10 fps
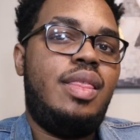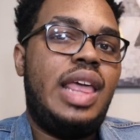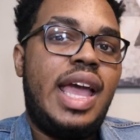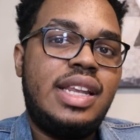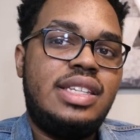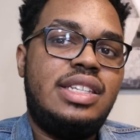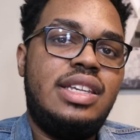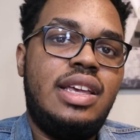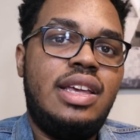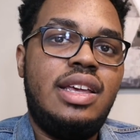
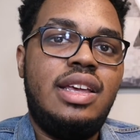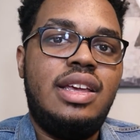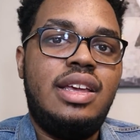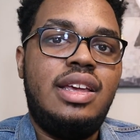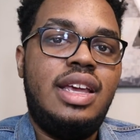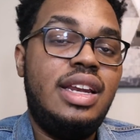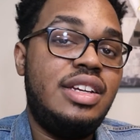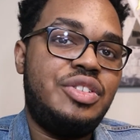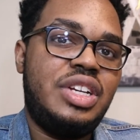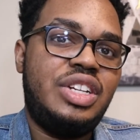That's an
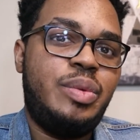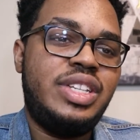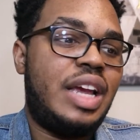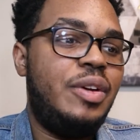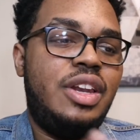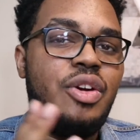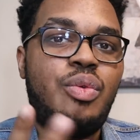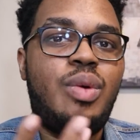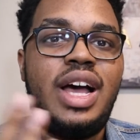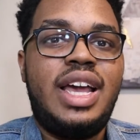interesting twist. I really don't
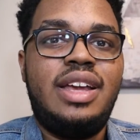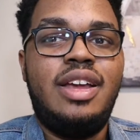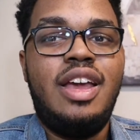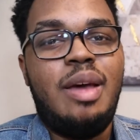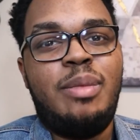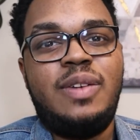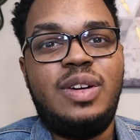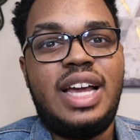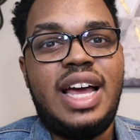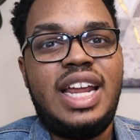know why Marvel
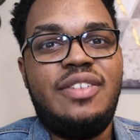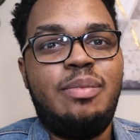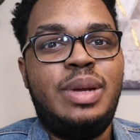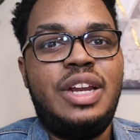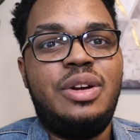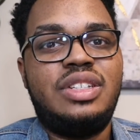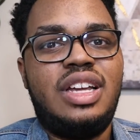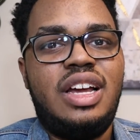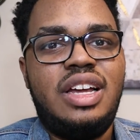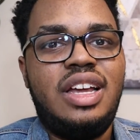got Evan Peters,
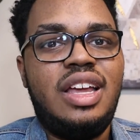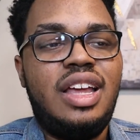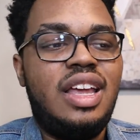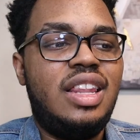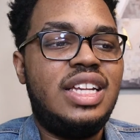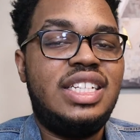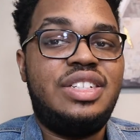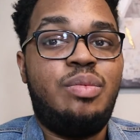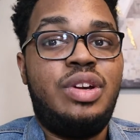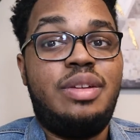unless they
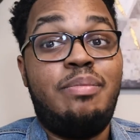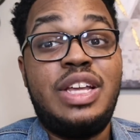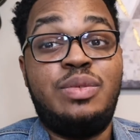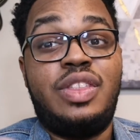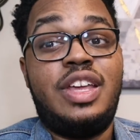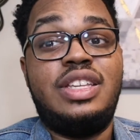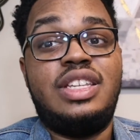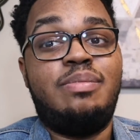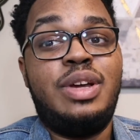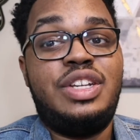just wanted to mess with us
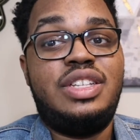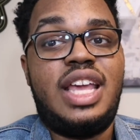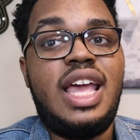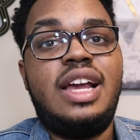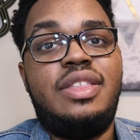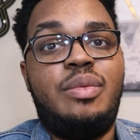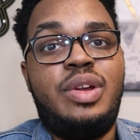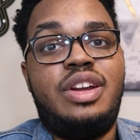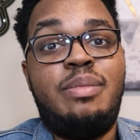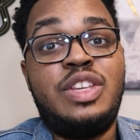as much as Agatha
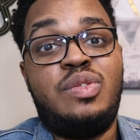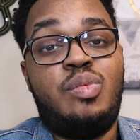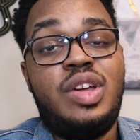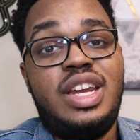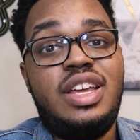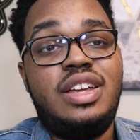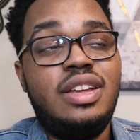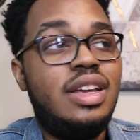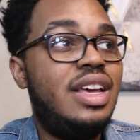wanted to mess with Wanda.